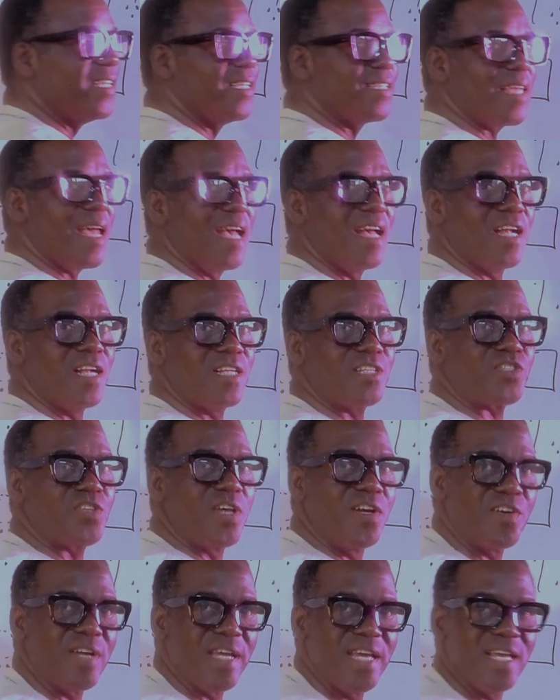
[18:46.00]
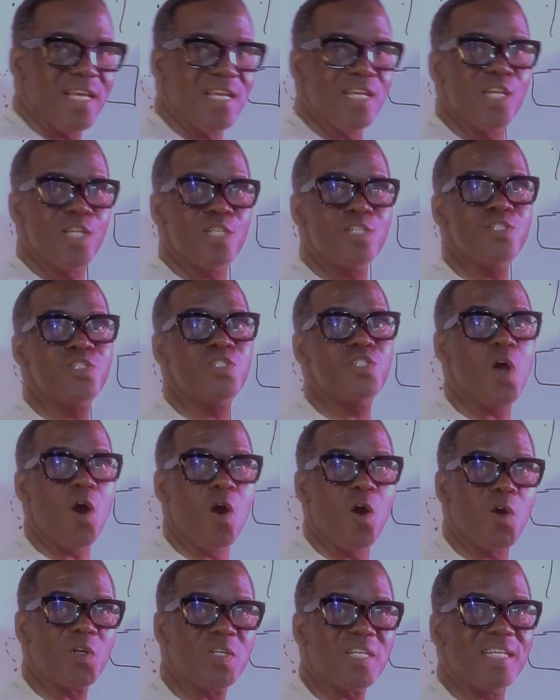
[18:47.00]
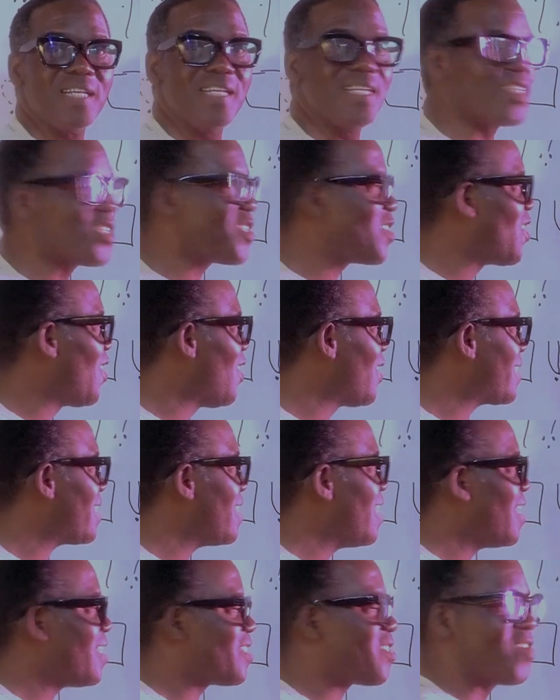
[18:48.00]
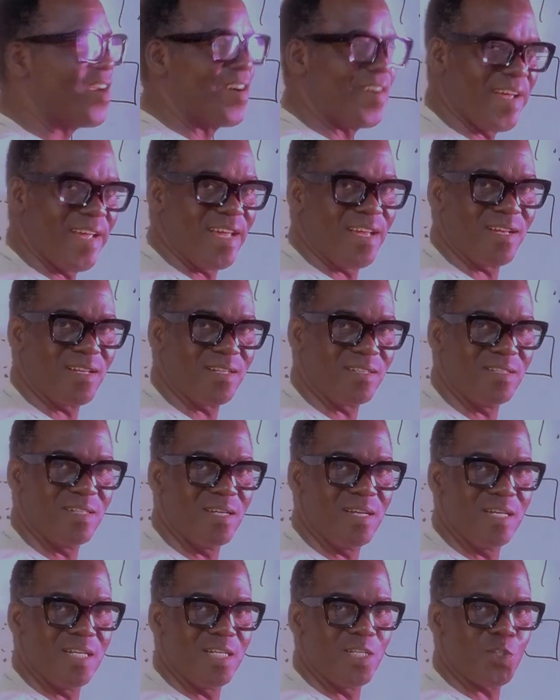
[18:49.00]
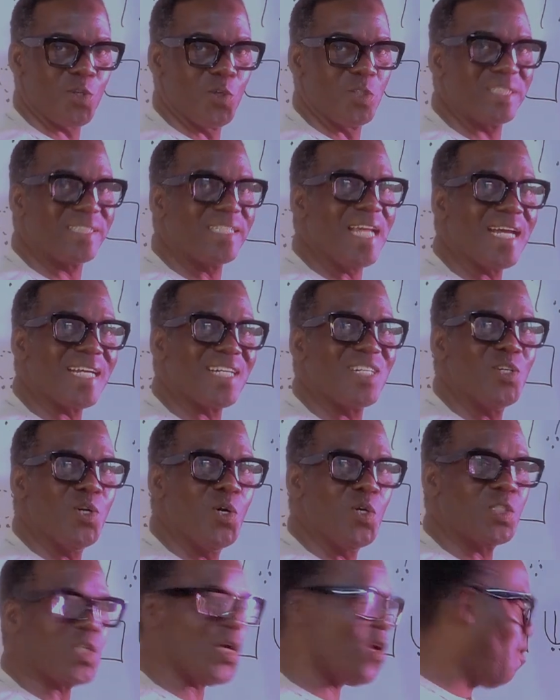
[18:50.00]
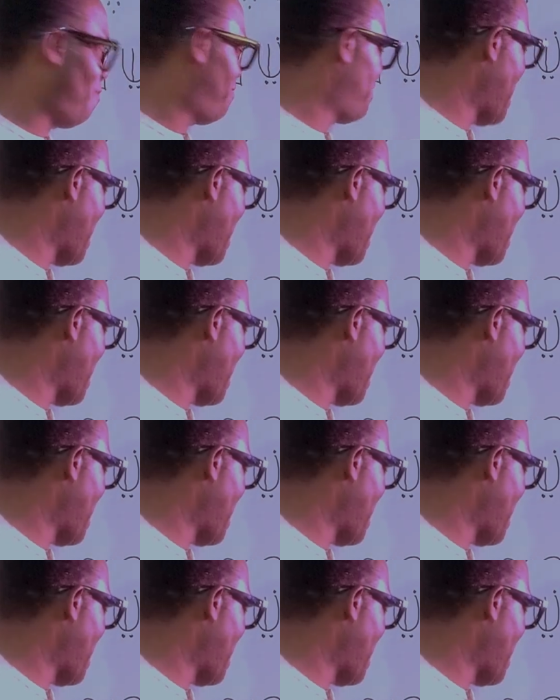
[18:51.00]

is serene yod, it's not serene. So take note of